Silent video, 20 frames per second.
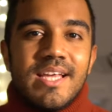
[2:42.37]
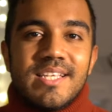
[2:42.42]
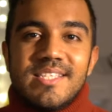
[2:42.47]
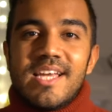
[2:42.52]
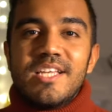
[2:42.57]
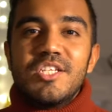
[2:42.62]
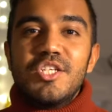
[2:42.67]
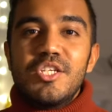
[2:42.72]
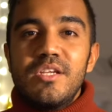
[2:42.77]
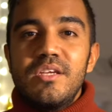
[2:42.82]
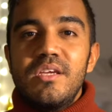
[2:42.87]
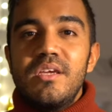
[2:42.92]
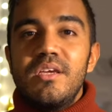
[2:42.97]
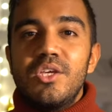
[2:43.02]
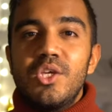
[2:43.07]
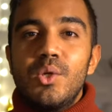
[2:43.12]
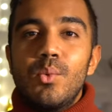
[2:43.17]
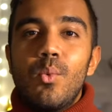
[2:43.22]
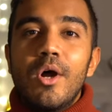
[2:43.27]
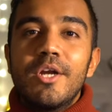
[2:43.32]
Essentially,
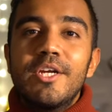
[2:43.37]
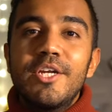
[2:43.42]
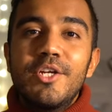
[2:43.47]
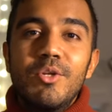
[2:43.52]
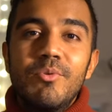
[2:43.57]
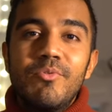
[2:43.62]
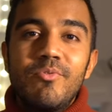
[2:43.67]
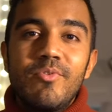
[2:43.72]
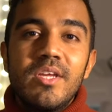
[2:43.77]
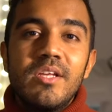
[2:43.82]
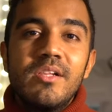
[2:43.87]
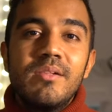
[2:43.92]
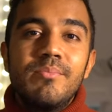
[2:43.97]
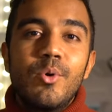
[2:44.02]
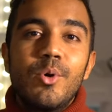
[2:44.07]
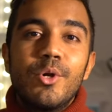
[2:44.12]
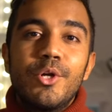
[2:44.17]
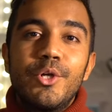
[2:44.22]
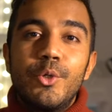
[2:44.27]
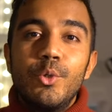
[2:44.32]
you want it to feel
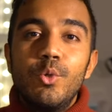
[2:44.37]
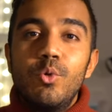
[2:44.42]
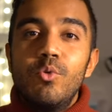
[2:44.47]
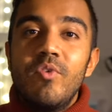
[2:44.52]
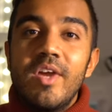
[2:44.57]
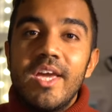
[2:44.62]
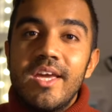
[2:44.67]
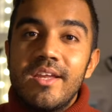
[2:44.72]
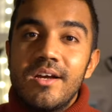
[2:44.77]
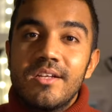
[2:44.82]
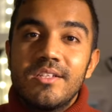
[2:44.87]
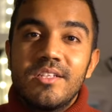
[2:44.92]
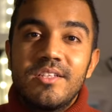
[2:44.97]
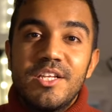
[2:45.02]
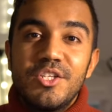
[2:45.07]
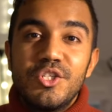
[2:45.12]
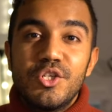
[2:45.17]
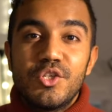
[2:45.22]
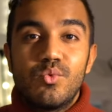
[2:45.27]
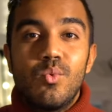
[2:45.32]
more two-way rather
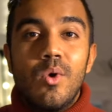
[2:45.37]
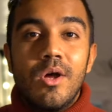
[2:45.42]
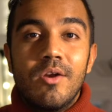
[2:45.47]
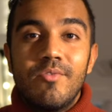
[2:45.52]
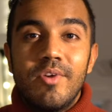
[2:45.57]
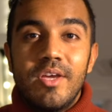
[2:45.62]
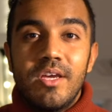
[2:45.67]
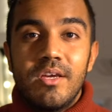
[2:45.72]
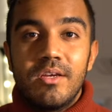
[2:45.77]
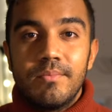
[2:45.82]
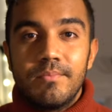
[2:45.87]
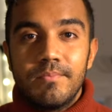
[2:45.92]
than just one-way.